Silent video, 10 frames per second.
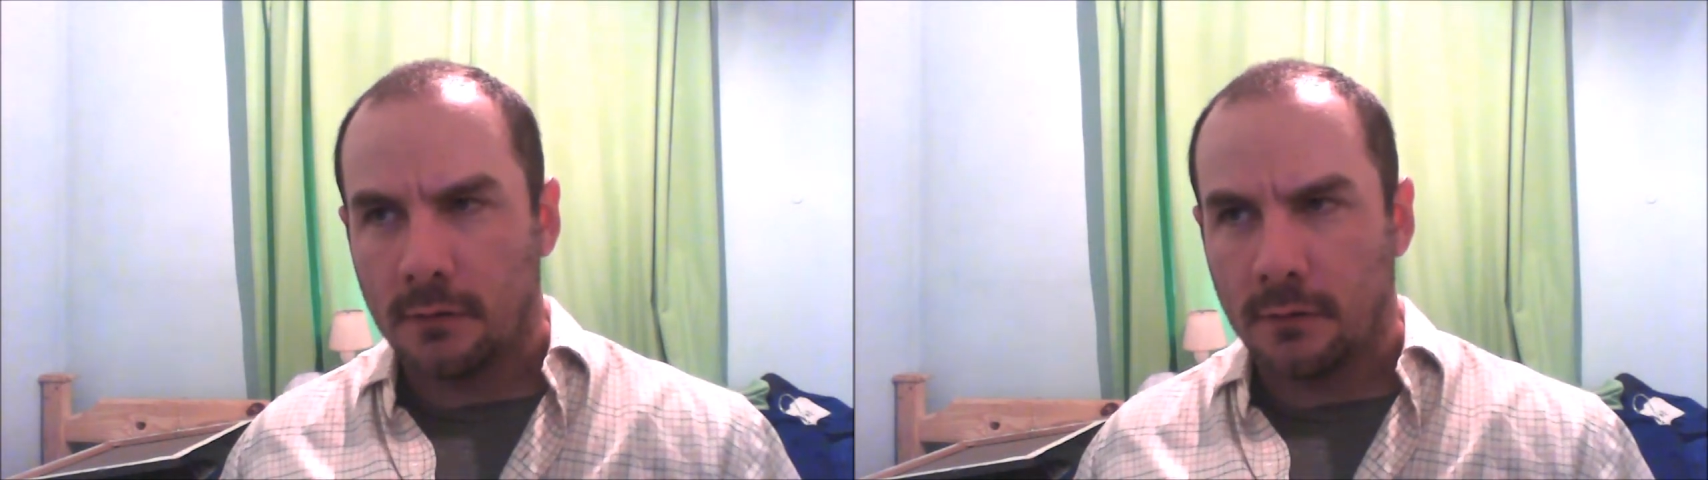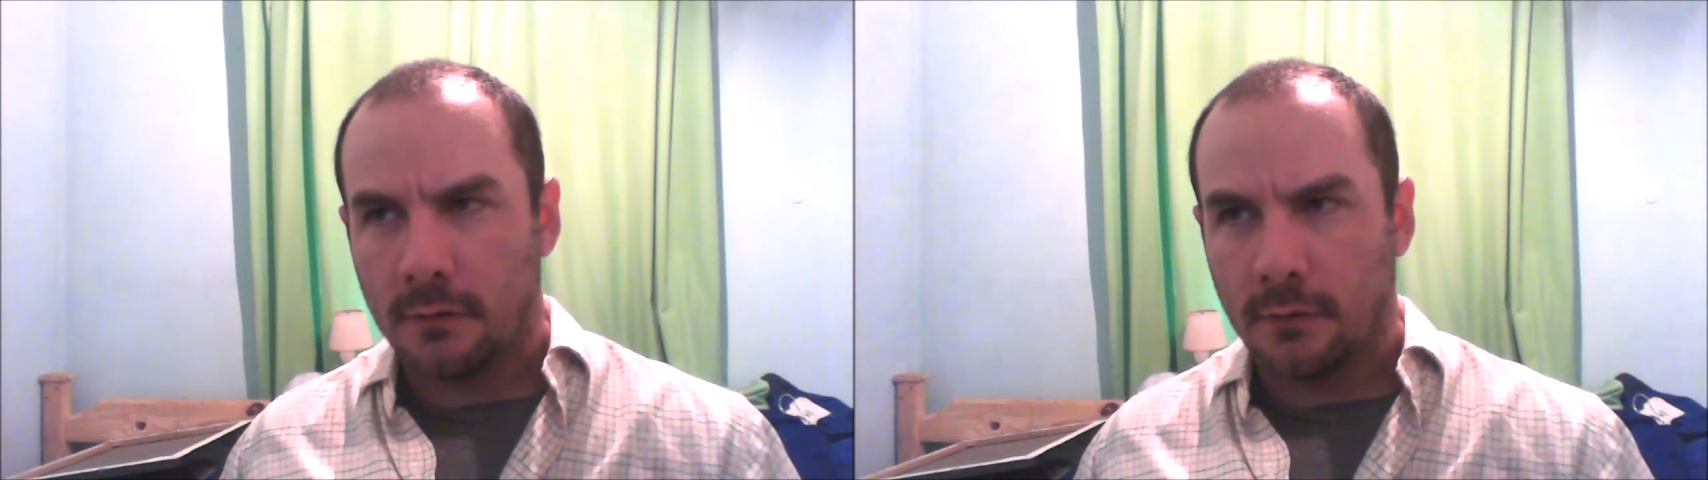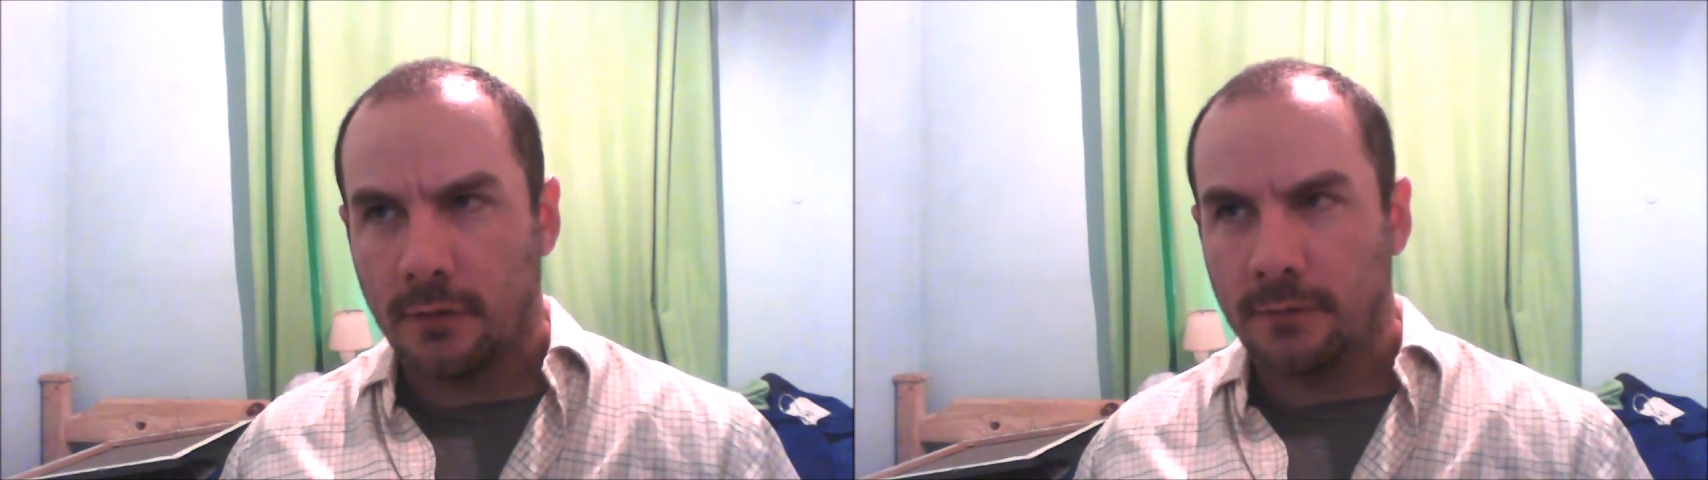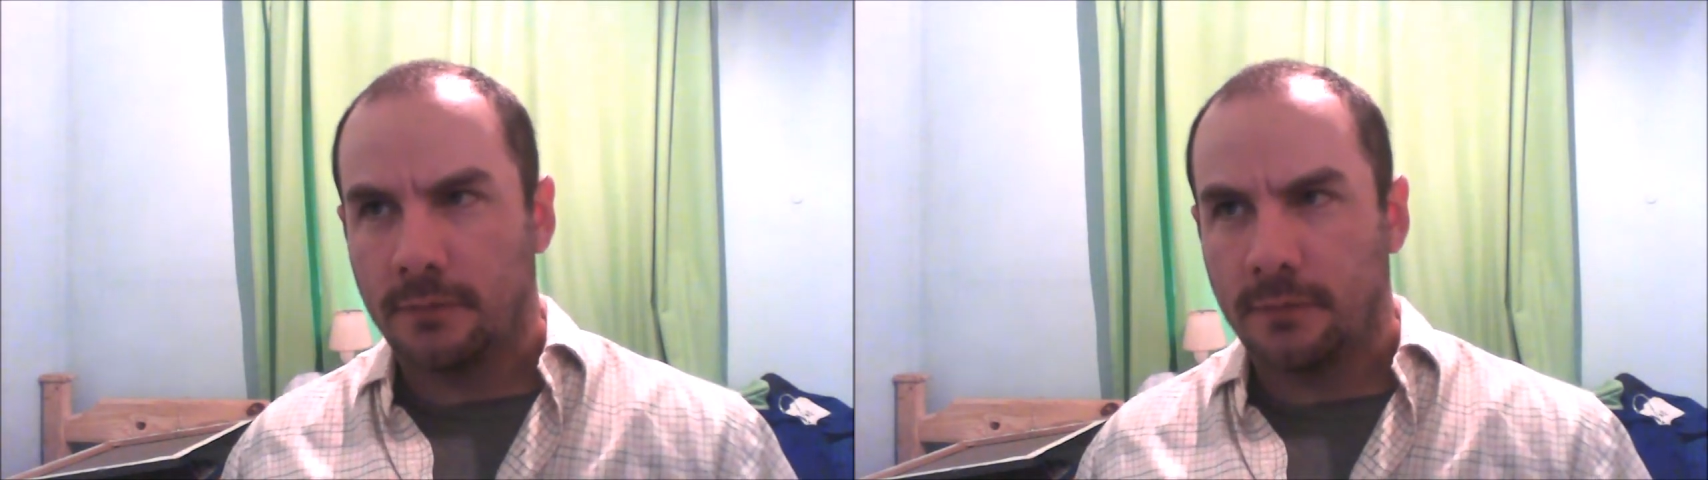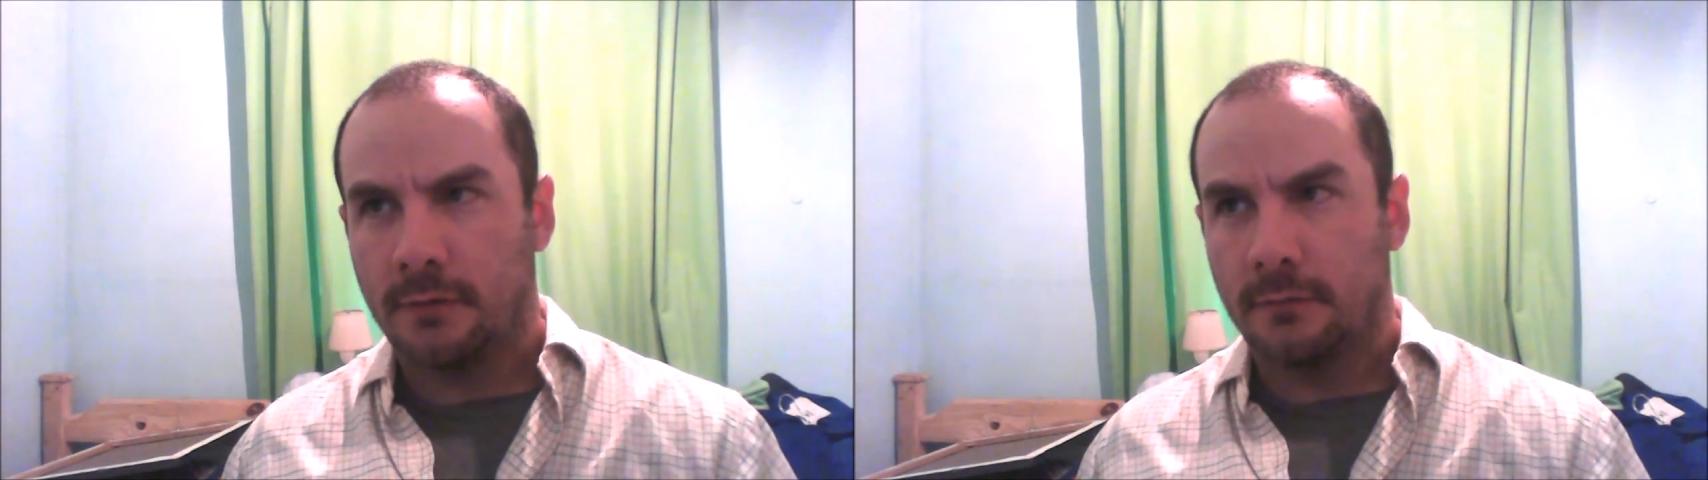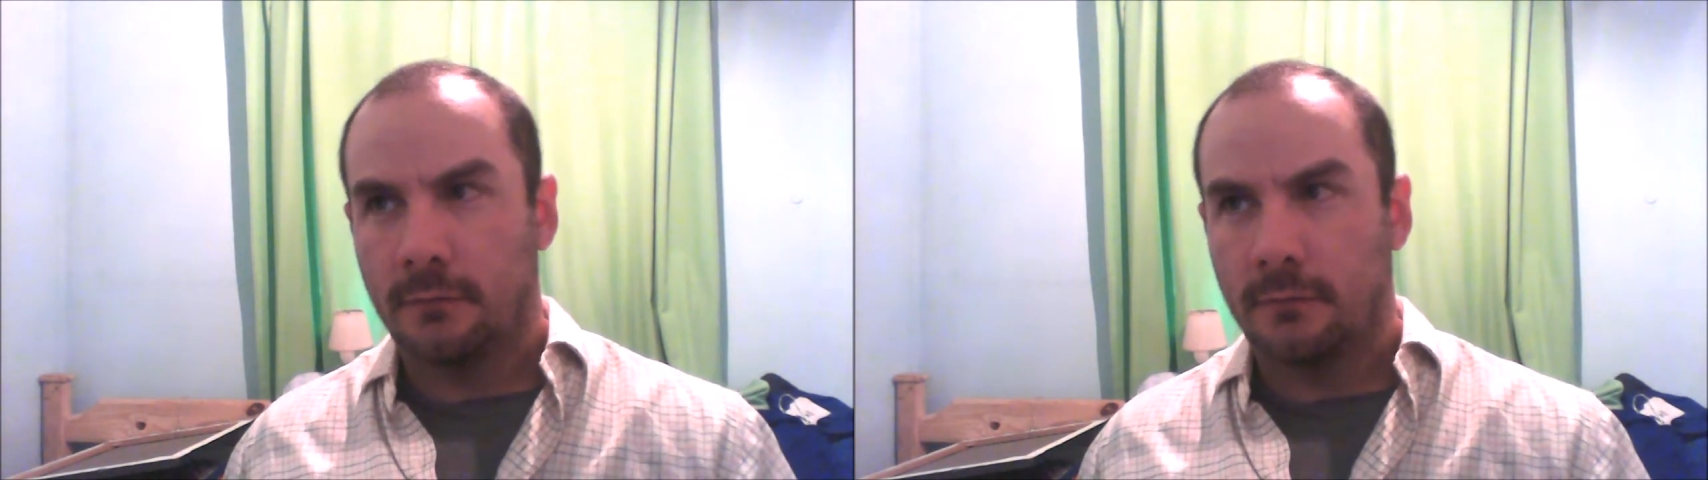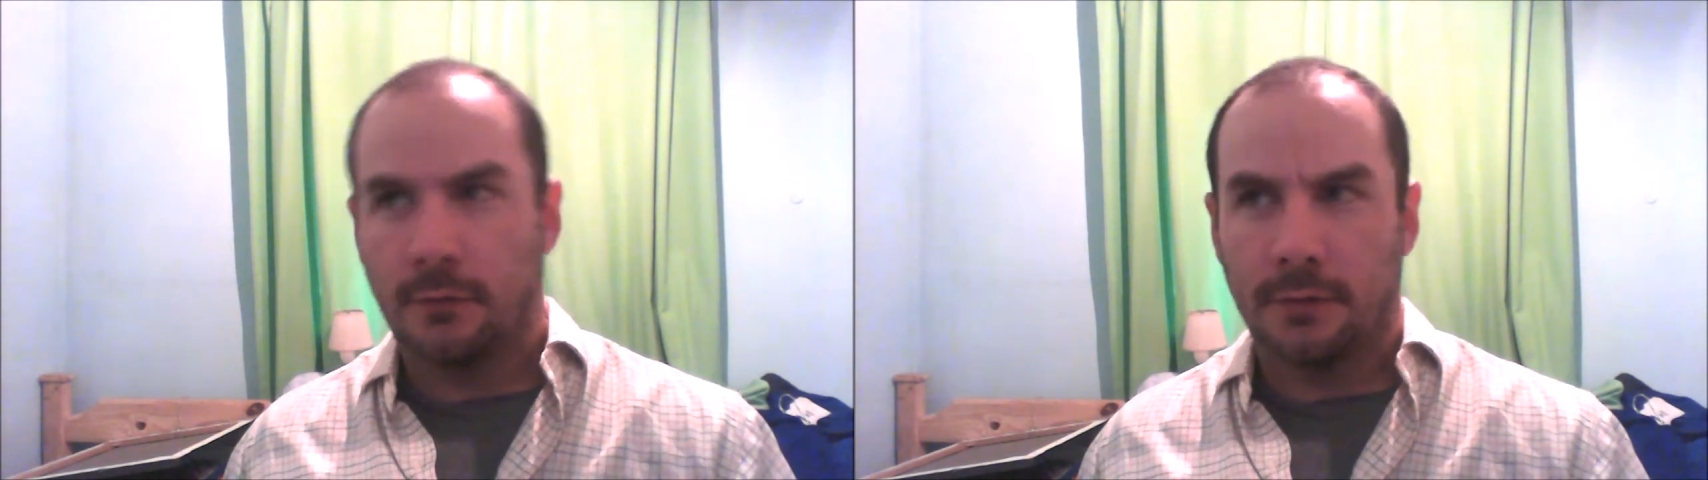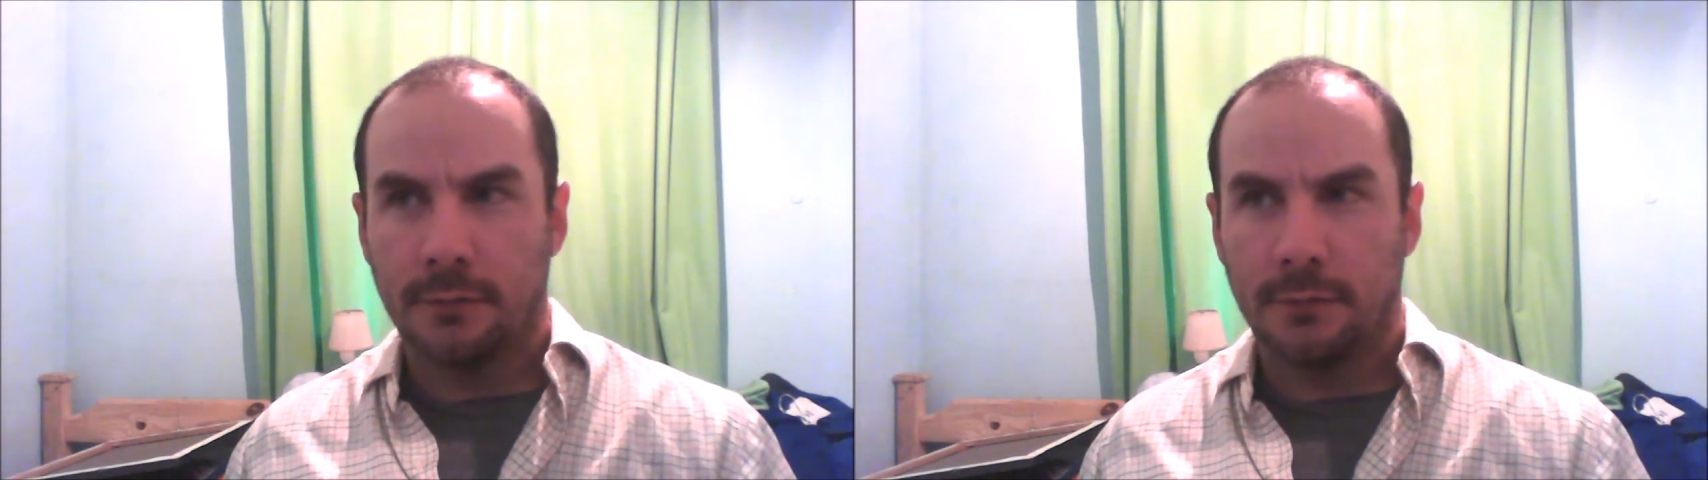the great fear of the
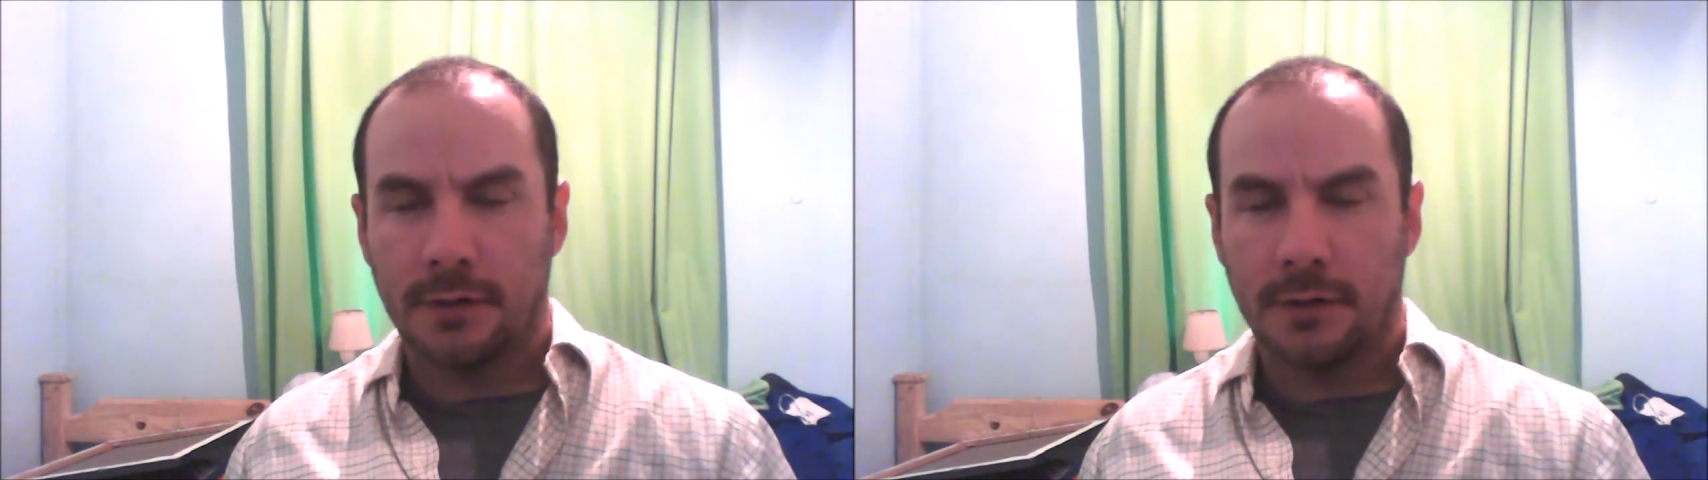void